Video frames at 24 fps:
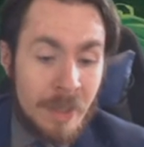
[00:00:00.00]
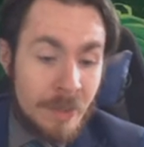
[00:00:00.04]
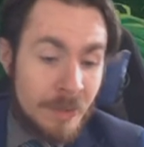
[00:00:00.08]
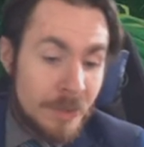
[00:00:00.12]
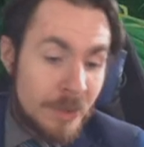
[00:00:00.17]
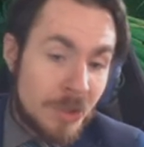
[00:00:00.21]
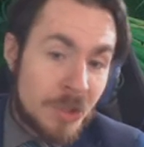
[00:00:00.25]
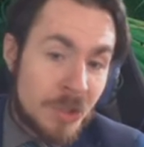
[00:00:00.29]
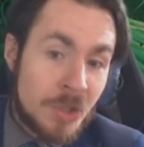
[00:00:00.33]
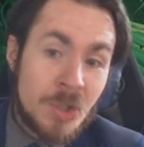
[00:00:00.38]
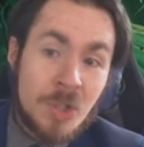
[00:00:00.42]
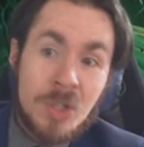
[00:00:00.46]

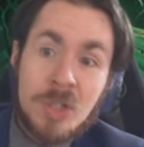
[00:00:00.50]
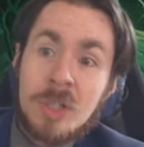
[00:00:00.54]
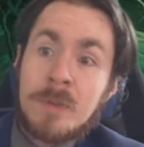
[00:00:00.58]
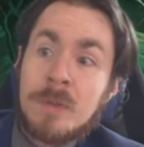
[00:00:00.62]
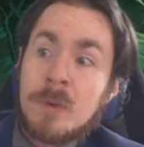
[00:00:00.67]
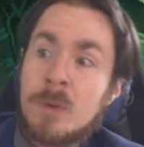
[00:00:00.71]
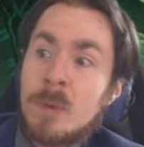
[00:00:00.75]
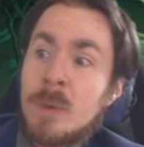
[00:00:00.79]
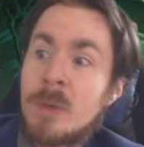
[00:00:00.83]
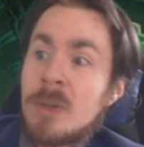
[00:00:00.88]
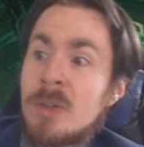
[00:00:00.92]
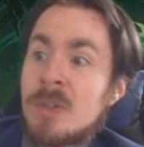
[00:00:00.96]
Did you just
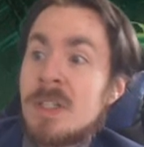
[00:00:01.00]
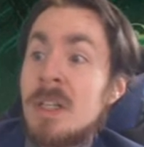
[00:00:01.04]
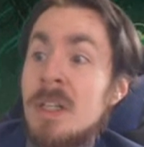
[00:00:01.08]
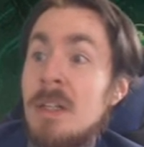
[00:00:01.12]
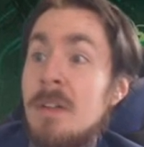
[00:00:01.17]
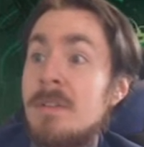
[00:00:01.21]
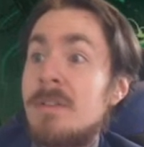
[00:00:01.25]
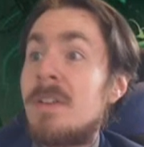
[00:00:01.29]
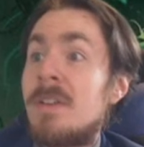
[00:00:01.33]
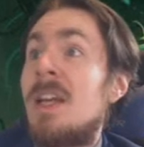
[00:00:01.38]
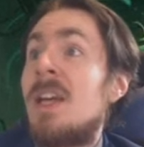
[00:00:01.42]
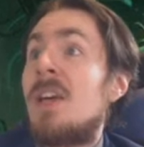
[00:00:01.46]
2-for-1
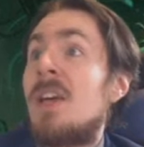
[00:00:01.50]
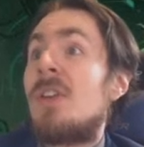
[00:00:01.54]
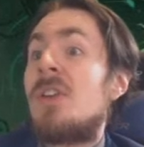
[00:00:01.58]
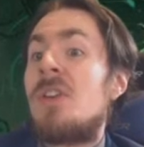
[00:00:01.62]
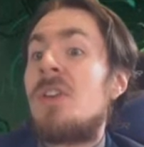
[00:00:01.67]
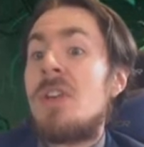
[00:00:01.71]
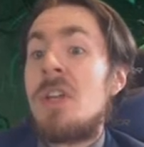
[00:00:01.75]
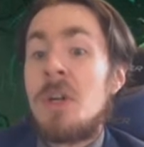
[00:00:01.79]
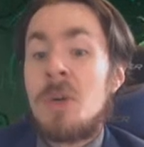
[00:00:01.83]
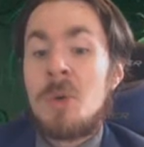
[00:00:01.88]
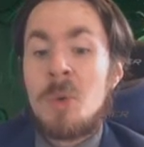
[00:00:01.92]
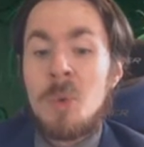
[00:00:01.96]
yourself?
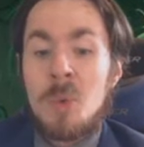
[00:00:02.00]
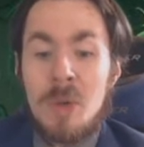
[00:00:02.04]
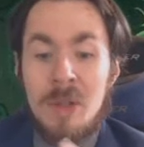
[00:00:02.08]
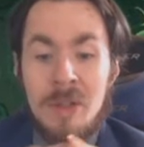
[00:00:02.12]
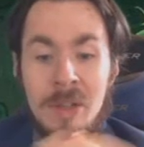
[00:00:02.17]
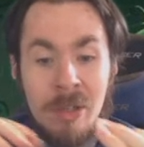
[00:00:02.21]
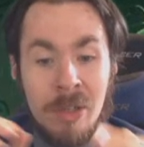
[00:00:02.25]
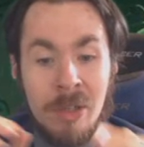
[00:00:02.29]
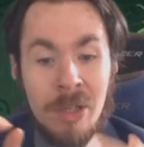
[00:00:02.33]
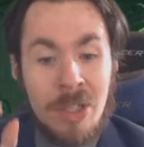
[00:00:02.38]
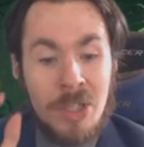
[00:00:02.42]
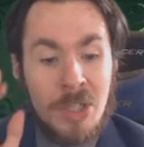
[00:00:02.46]
No,
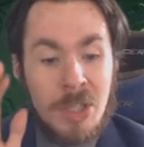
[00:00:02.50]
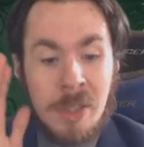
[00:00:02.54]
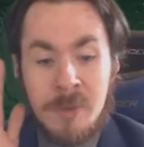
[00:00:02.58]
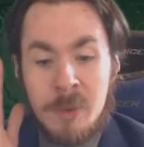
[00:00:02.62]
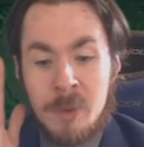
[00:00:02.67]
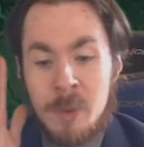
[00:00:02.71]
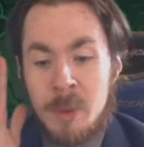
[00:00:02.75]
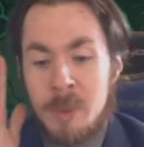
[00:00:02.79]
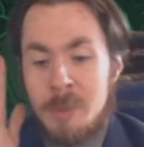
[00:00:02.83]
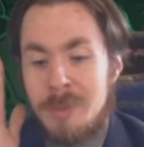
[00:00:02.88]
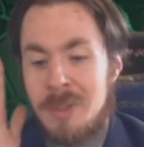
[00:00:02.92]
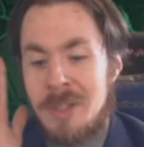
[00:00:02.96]
there is
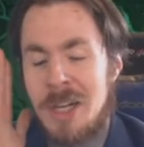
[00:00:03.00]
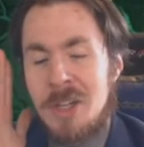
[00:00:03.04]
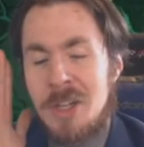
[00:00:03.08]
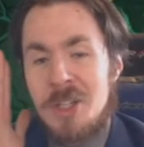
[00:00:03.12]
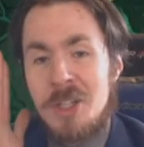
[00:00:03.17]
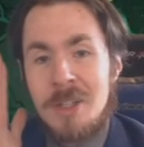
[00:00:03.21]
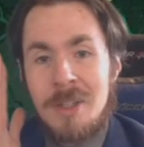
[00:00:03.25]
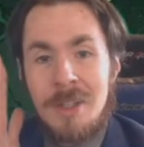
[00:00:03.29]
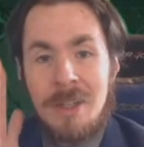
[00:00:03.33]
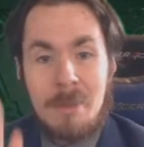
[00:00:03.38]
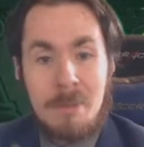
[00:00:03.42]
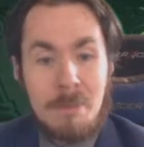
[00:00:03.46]
2-for-1
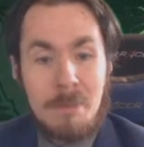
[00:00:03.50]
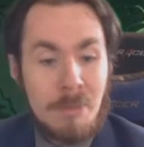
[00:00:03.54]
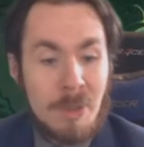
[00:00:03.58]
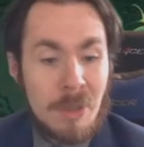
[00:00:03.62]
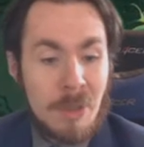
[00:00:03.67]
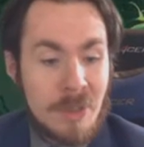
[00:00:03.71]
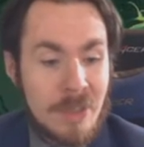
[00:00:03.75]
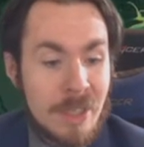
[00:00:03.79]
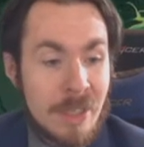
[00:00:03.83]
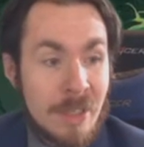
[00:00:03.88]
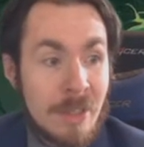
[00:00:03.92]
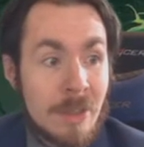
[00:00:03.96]
protection
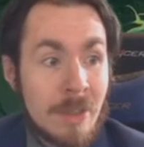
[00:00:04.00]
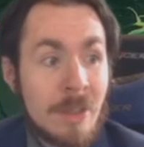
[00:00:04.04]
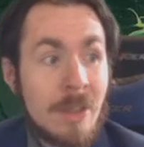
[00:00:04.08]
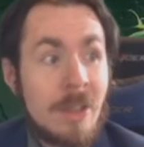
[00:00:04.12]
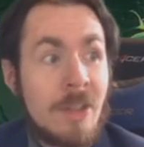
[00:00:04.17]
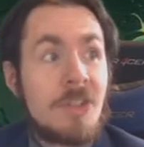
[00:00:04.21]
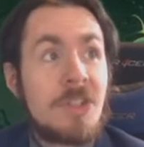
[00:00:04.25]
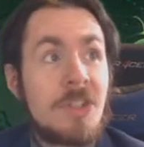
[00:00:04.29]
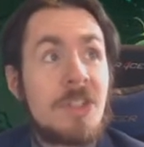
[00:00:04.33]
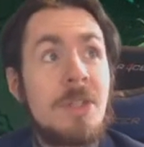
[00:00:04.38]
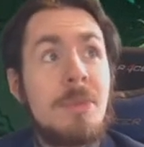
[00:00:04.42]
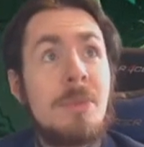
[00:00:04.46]
built in,
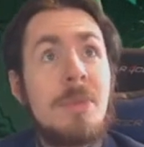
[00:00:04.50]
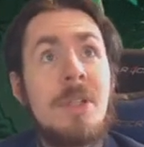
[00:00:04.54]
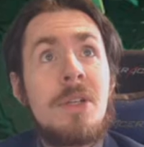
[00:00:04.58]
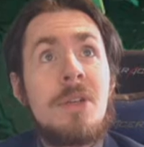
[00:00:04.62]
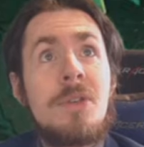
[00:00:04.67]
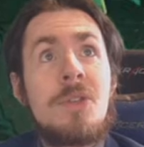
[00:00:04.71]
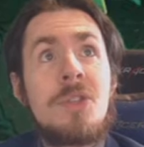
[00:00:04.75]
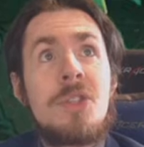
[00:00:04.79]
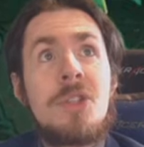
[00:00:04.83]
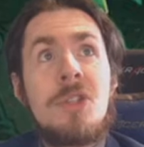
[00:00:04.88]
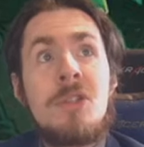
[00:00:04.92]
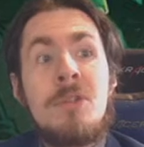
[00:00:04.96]

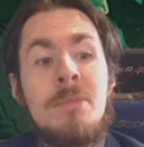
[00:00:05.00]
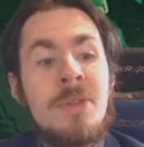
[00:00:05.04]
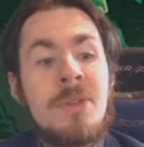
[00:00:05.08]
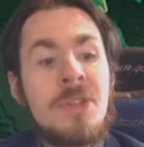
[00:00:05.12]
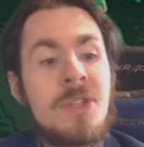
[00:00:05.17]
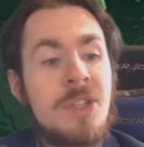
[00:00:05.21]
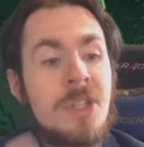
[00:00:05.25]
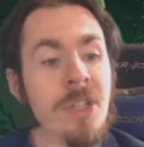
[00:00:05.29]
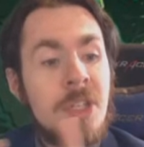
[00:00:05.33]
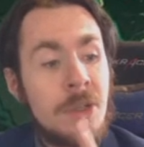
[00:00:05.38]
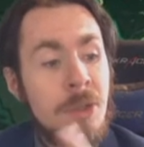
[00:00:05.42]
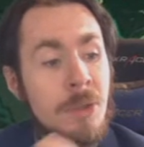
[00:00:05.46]
similar to
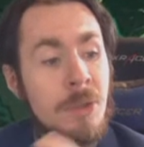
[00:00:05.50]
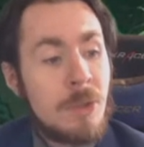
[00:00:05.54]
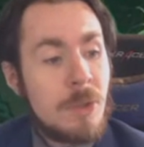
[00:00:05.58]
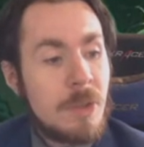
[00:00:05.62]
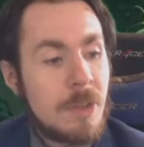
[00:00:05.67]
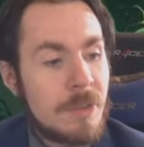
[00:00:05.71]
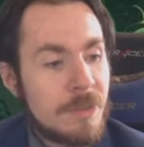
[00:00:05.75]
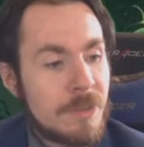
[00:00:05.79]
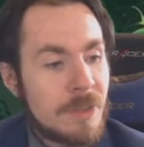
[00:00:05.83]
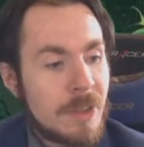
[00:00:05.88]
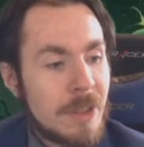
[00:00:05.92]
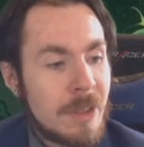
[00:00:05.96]
Bestow
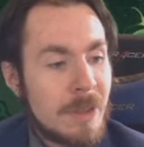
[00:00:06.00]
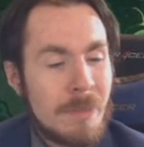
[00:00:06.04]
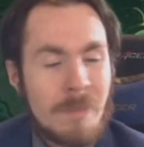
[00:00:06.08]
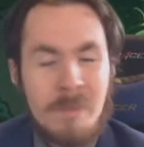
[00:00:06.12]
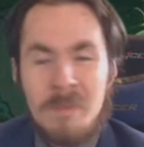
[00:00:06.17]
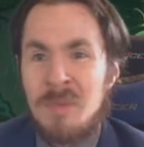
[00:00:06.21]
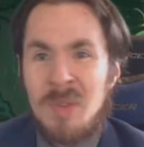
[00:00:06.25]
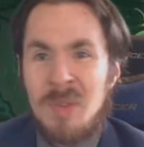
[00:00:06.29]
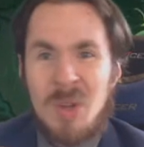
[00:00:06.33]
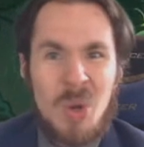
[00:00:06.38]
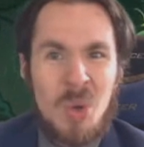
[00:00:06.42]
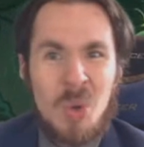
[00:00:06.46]

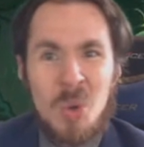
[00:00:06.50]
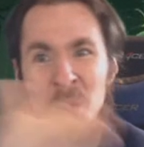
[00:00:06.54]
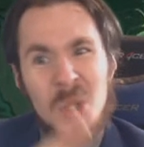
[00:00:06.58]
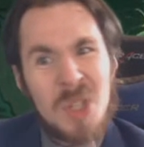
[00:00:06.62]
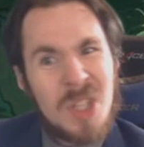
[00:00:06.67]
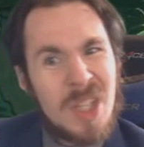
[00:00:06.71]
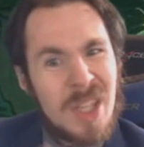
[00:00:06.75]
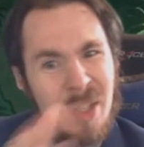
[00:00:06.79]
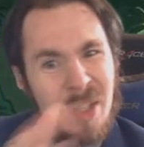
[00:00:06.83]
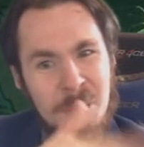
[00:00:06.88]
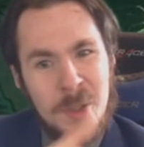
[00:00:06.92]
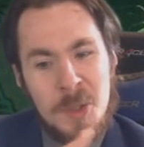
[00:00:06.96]
from
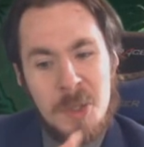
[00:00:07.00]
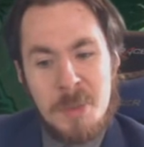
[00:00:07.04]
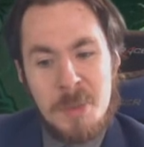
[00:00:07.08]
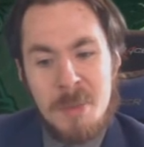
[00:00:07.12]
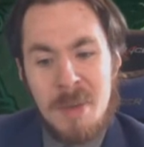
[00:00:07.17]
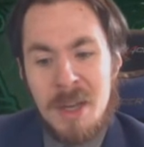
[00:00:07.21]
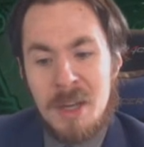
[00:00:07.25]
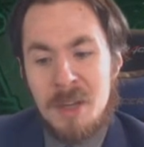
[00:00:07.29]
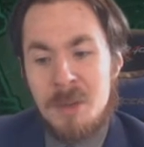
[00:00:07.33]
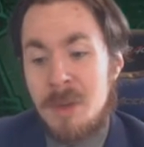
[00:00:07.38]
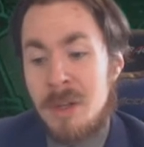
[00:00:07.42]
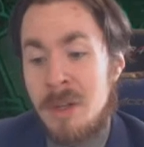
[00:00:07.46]
old Theros
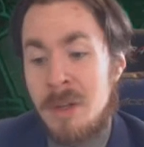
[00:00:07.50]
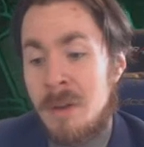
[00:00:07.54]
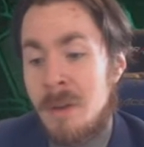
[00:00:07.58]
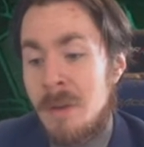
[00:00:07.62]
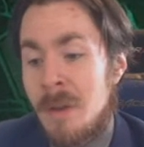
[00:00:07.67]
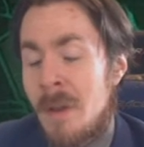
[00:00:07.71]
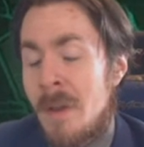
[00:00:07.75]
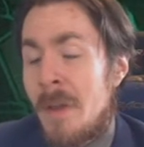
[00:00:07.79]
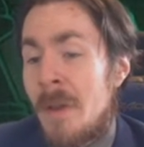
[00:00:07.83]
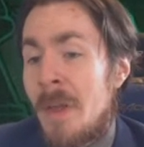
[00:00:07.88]
back when.